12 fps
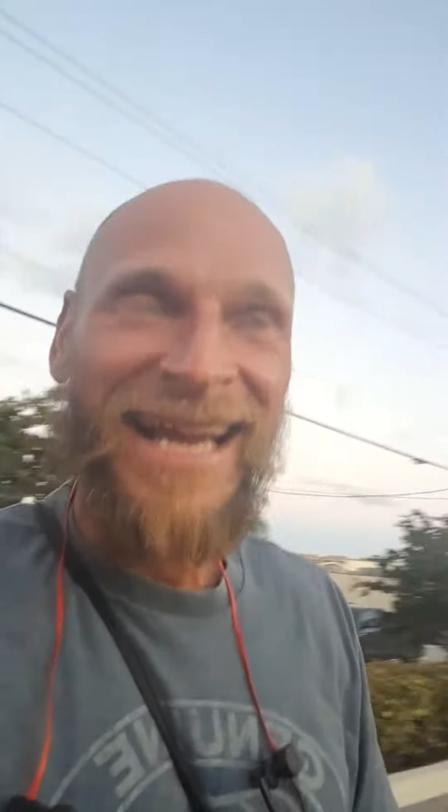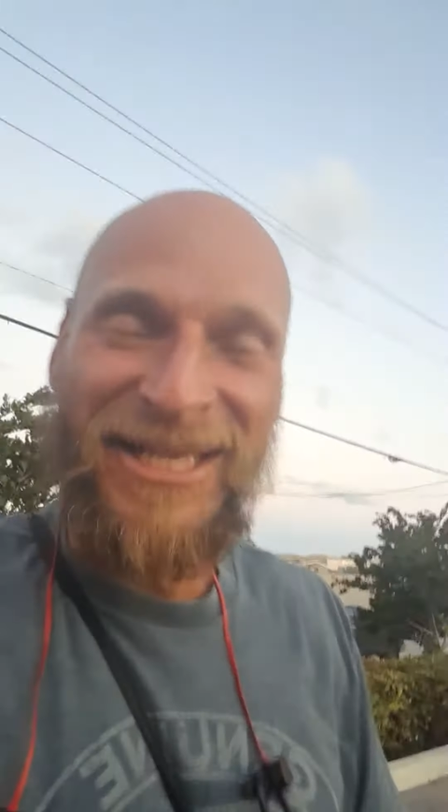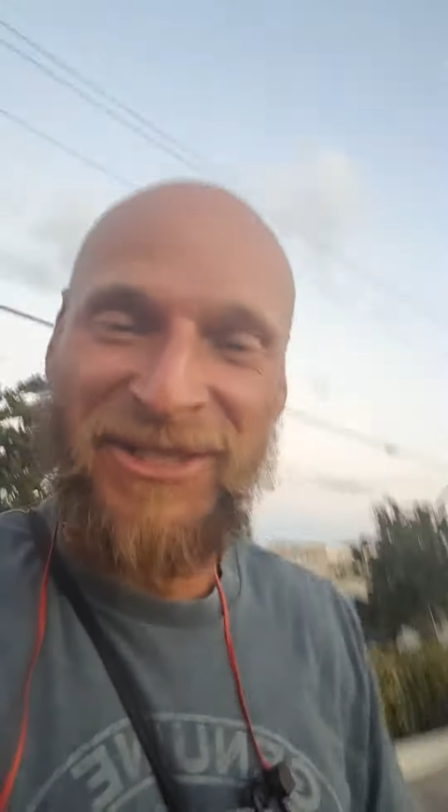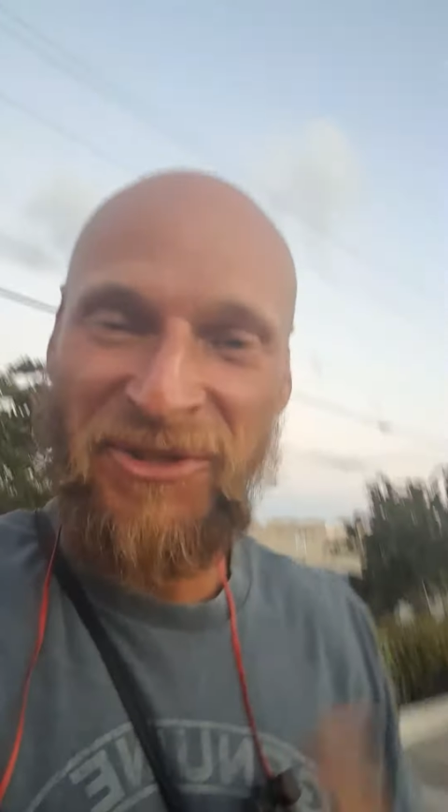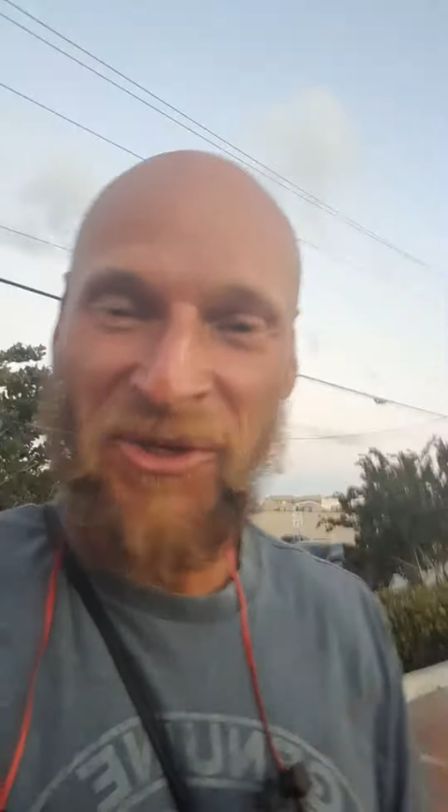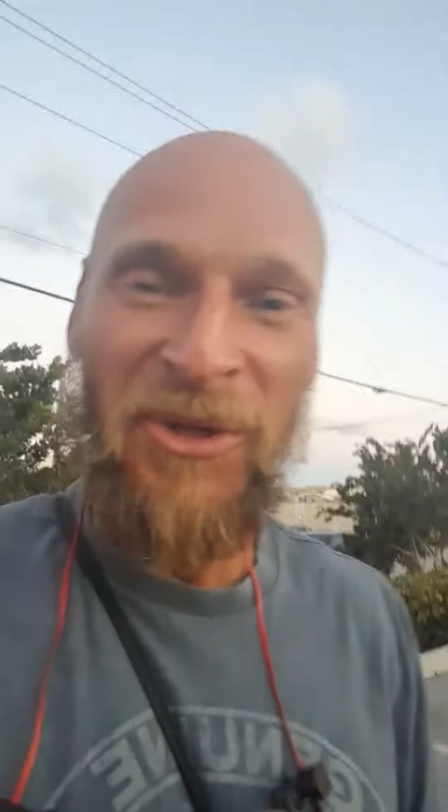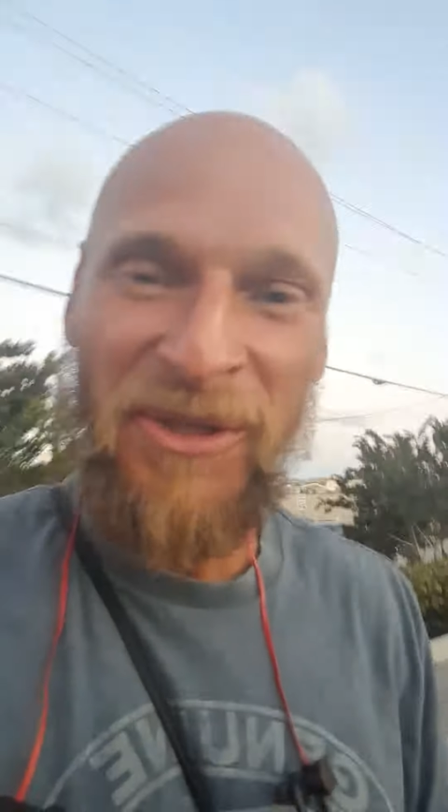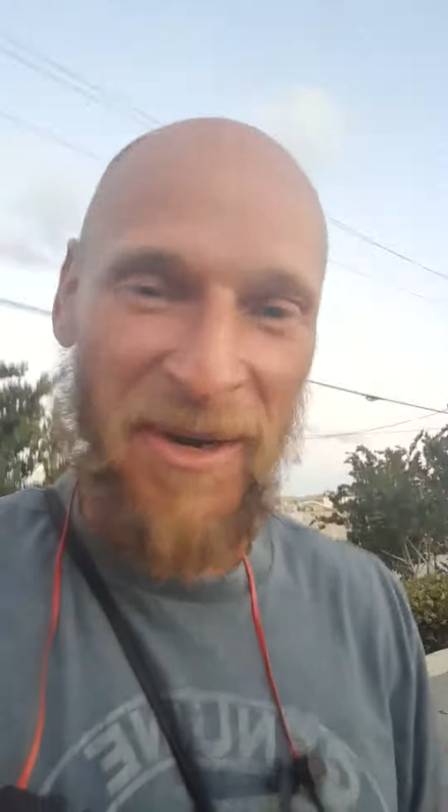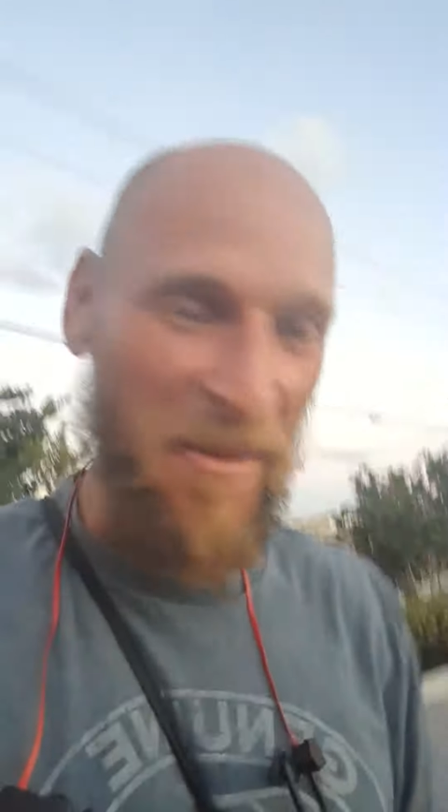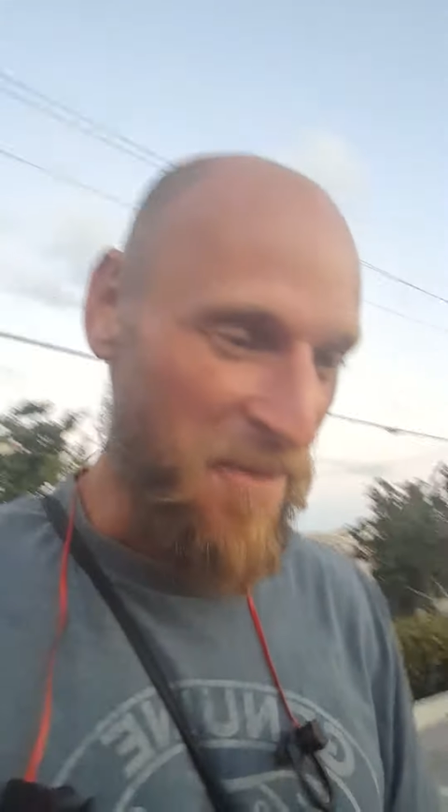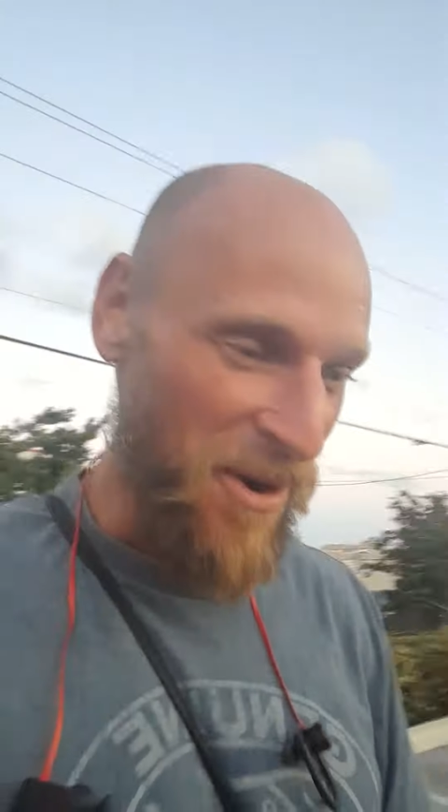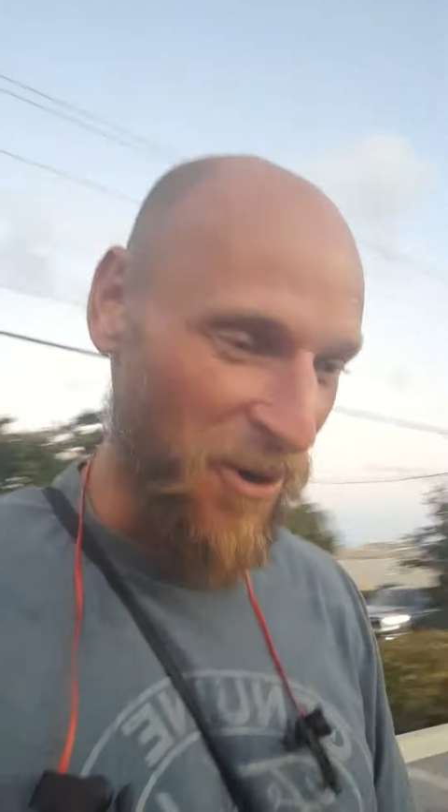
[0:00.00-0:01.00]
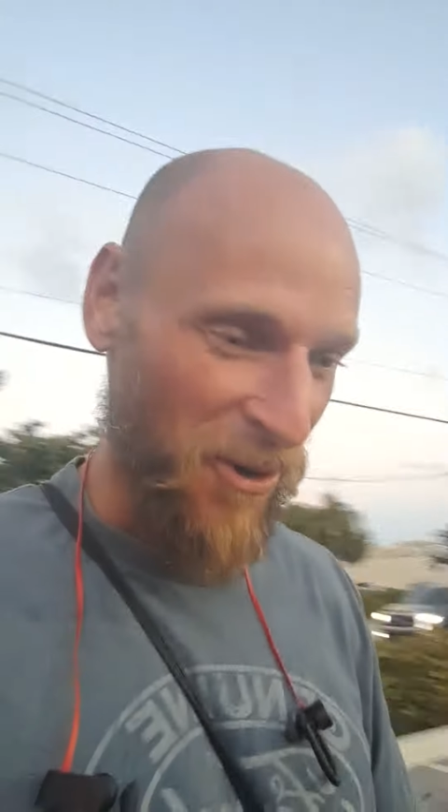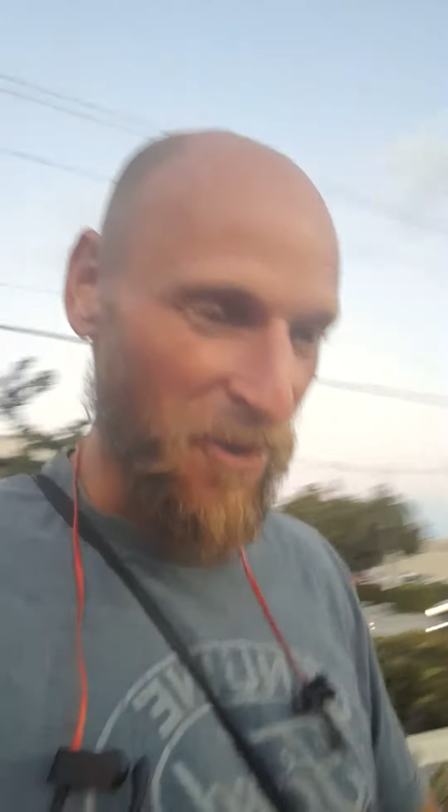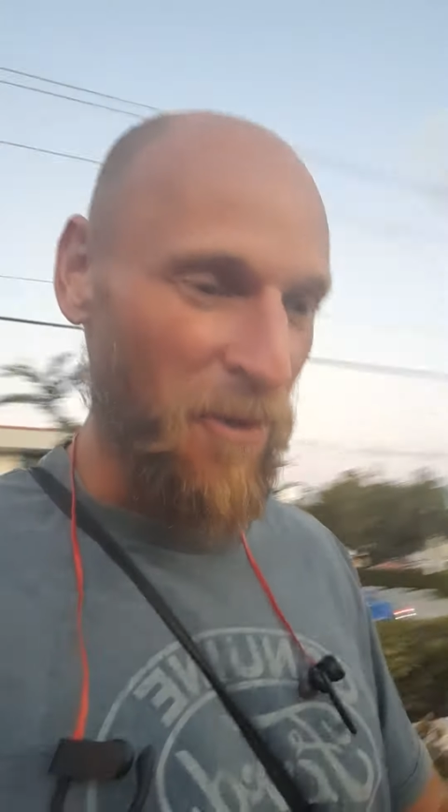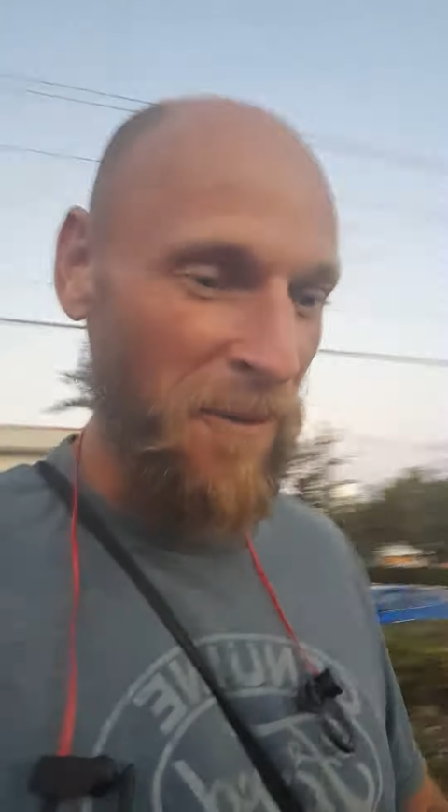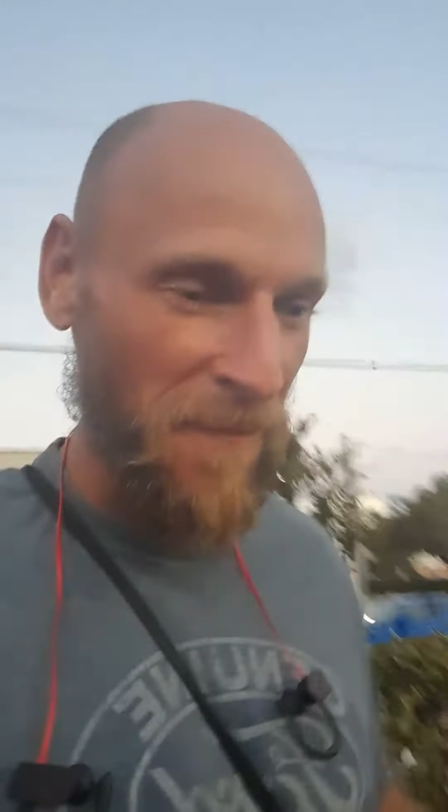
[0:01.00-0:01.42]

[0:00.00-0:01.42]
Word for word: it's truly a miracle.